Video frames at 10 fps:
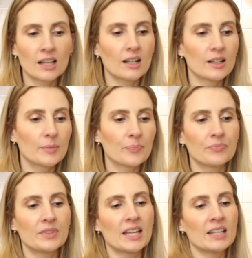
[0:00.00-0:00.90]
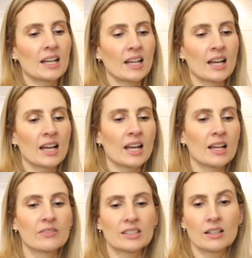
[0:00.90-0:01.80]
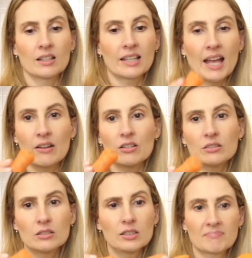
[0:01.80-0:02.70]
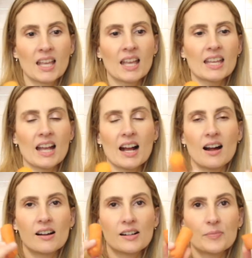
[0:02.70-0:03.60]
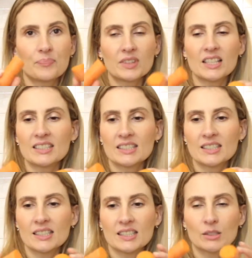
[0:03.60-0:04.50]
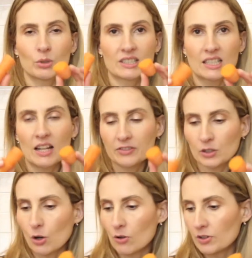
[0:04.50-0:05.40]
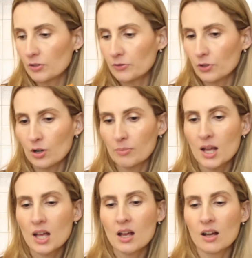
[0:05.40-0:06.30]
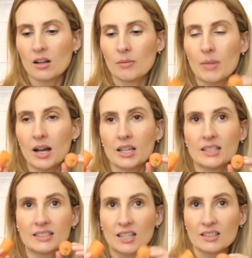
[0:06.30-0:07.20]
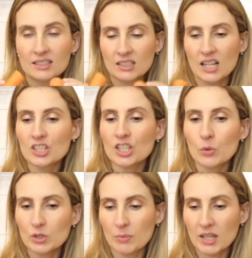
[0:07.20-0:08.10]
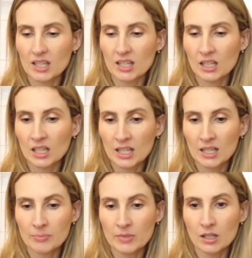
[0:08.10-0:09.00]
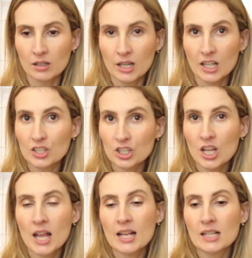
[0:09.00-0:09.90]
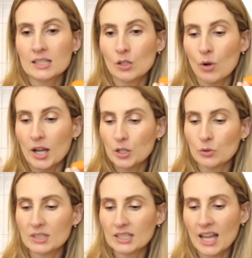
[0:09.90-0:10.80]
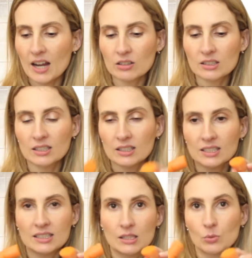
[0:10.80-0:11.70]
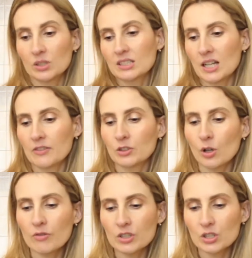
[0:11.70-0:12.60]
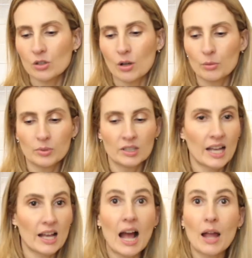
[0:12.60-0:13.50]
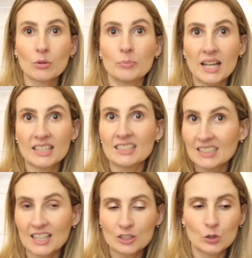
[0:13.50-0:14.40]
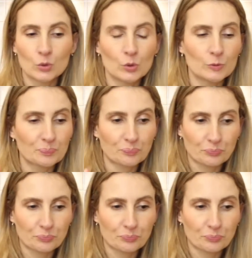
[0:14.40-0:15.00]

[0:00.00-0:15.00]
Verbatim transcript: Um, then I have a carrot. Yeah, um, this is what's left over from uh, my son's lunch. I was making him uh, lunch, so I used carrot, and this is what's left over, so I will, I will be adding that to